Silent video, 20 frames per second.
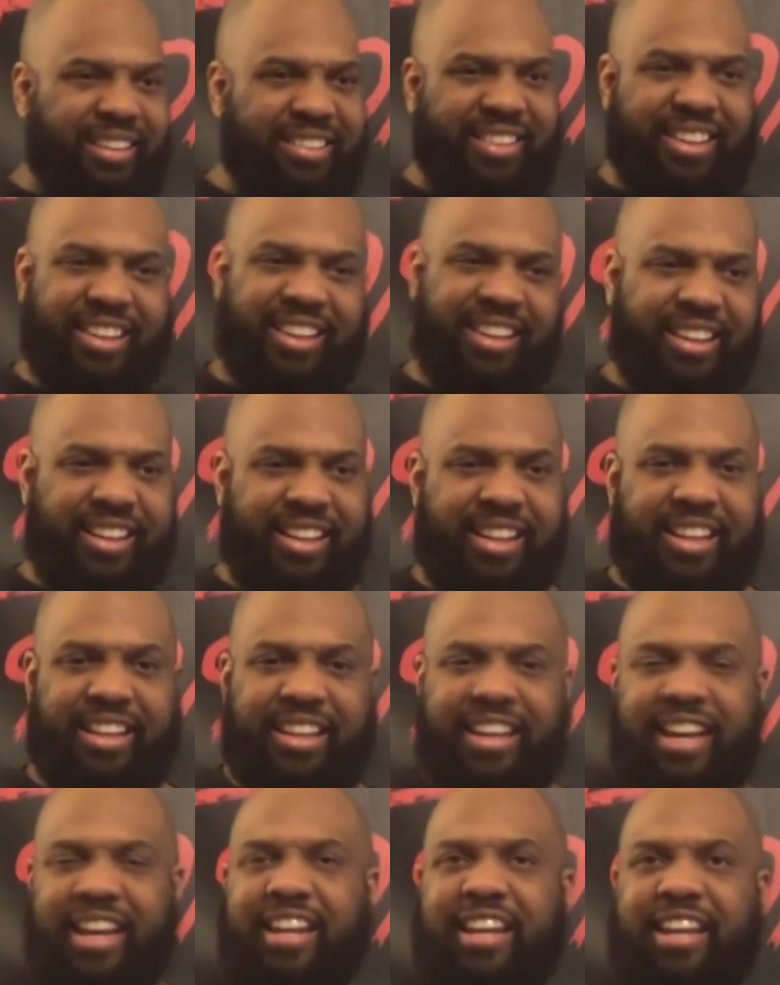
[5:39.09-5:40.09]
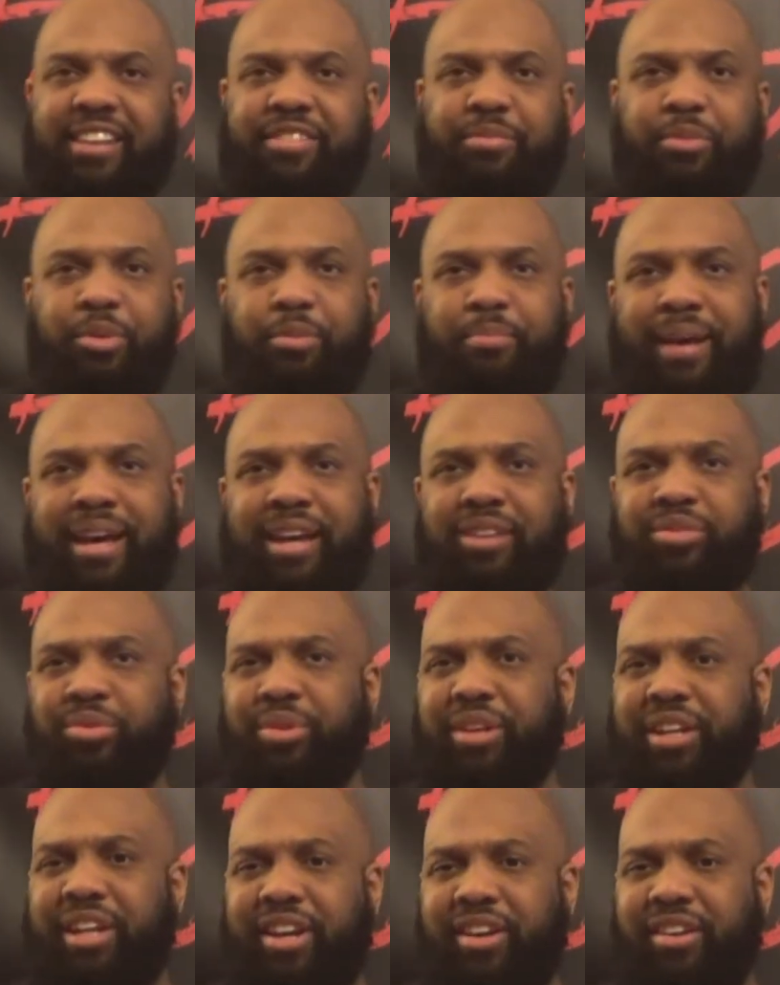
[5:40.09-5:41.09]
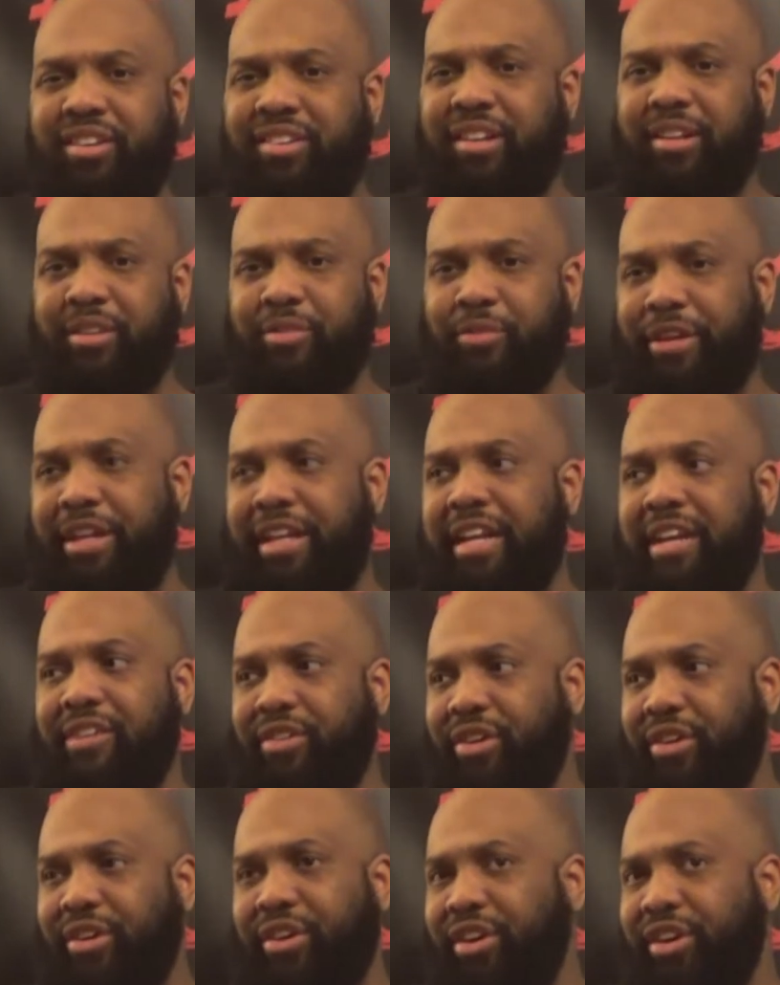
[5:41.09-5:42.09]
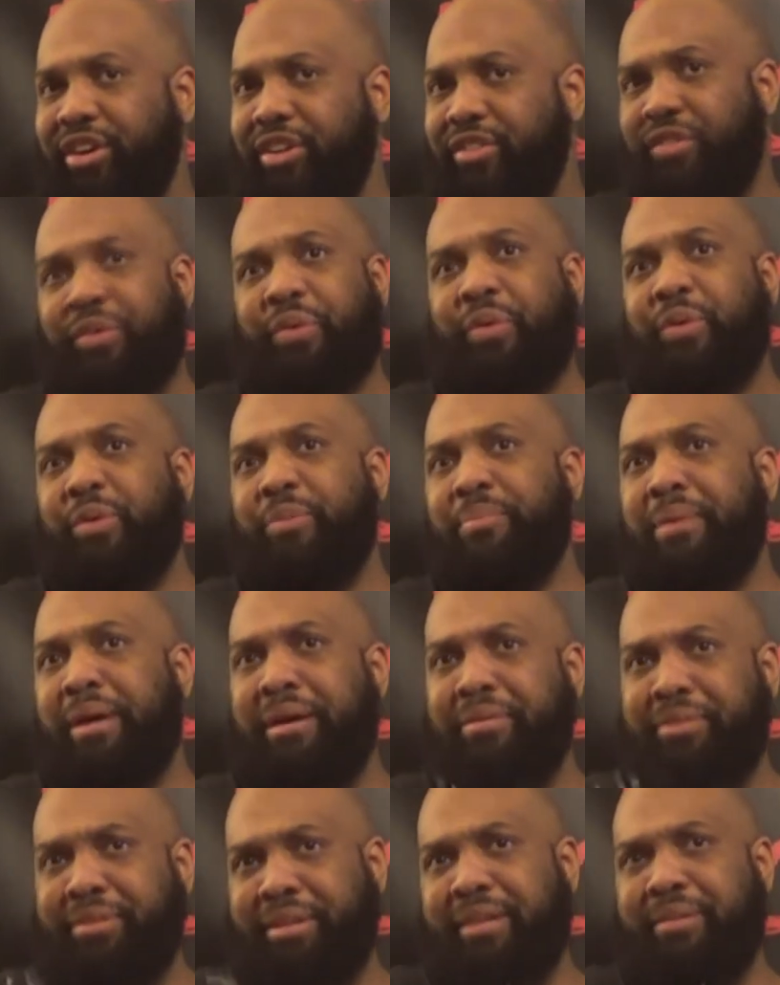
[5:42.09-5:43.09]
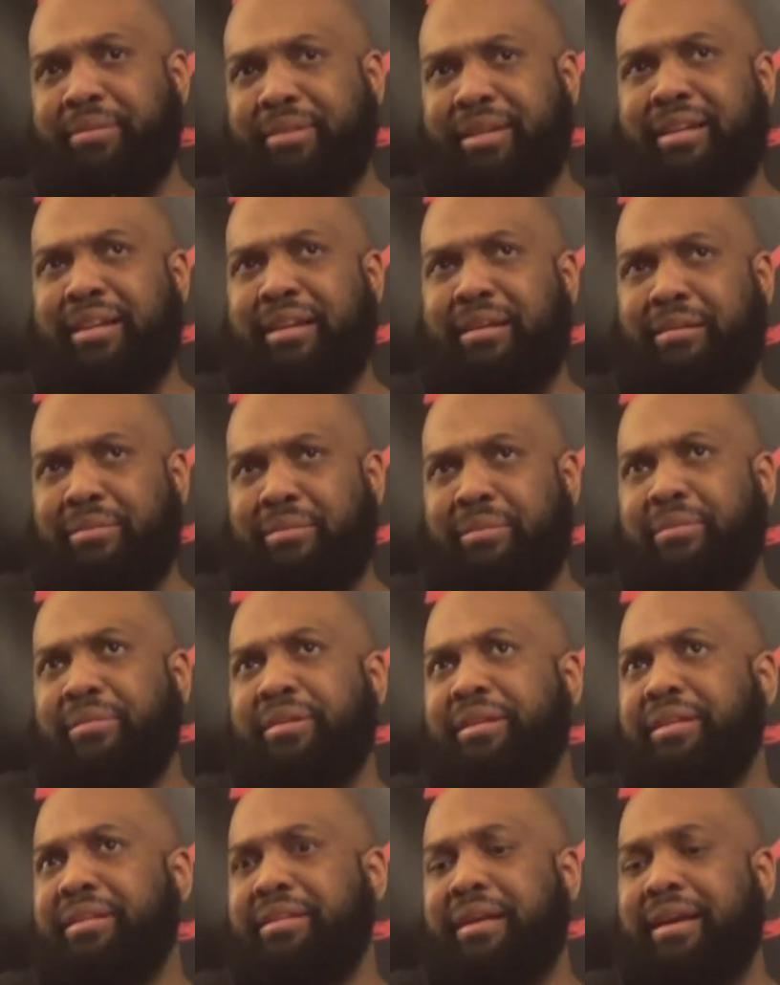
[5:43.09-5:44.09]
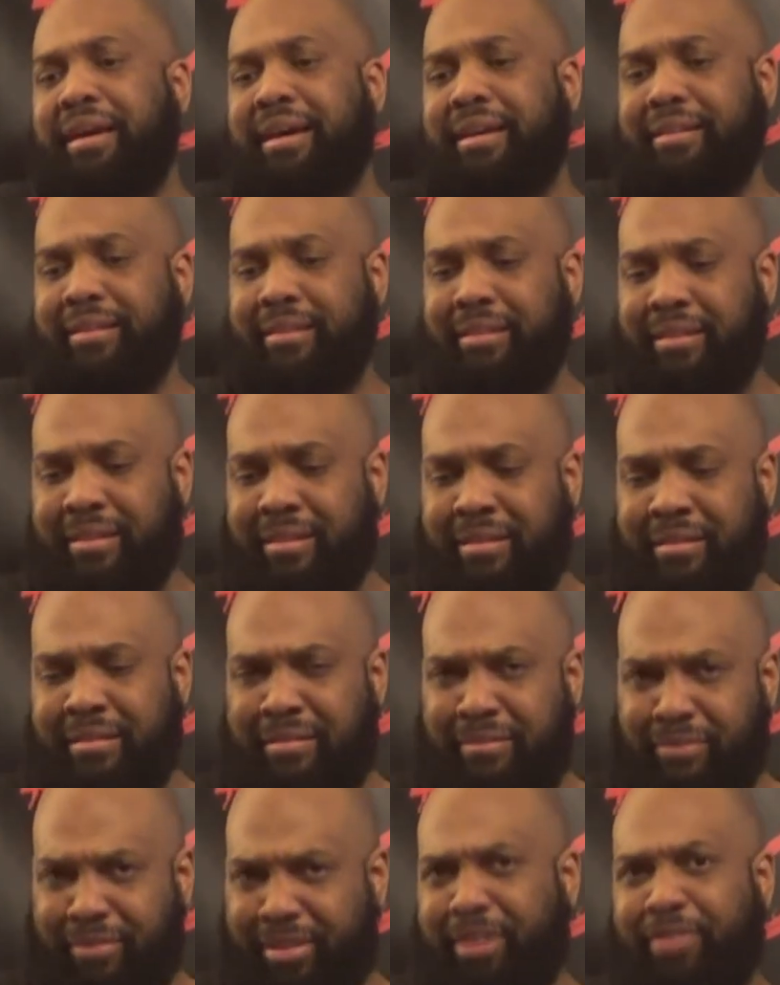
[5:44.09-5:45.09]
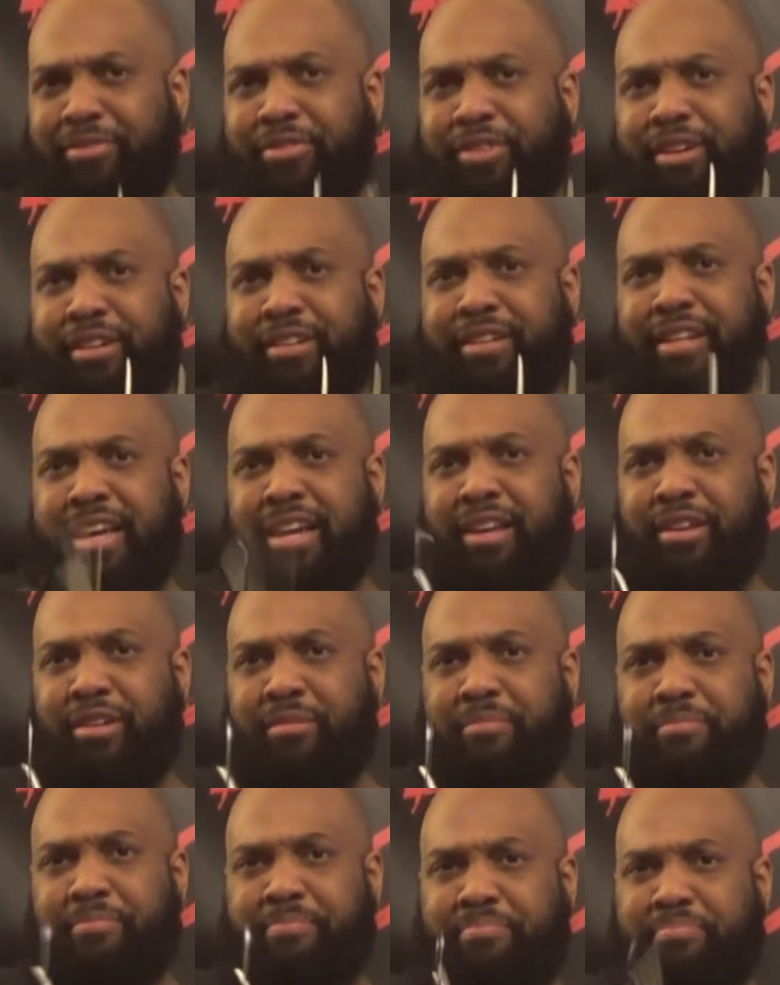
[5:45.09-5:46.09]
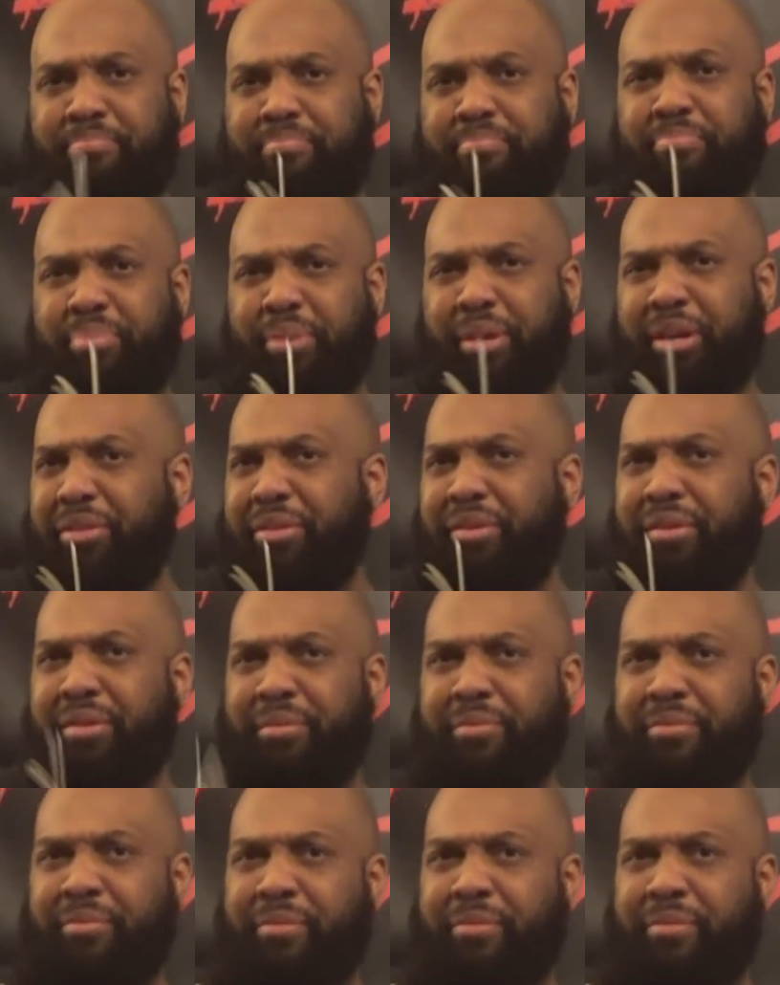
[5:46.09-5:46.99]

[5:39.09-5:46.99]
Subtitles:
And it kind of gave some more backstory to the characters that we never heard of, knew about. So that was kind of like, who are these guys? And when did Freddy attack your brother?